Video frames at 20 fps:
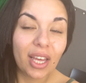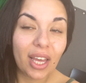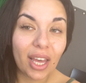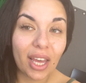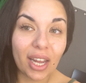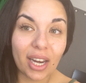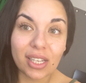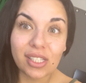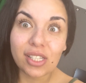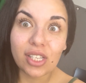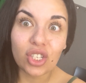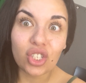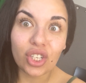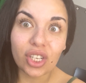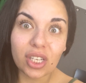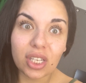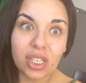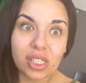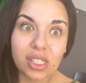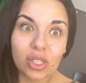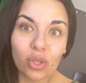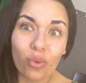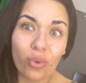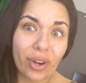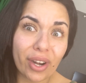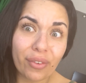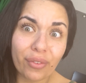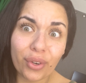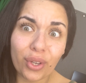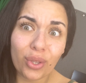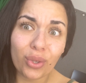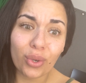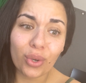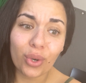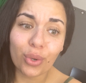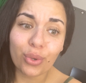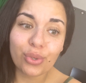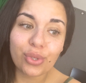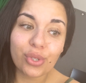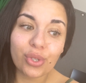And I suggest whenever you
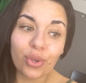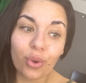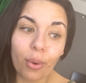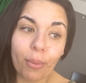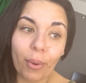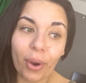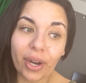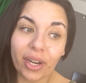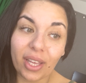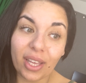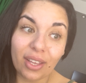go to a party,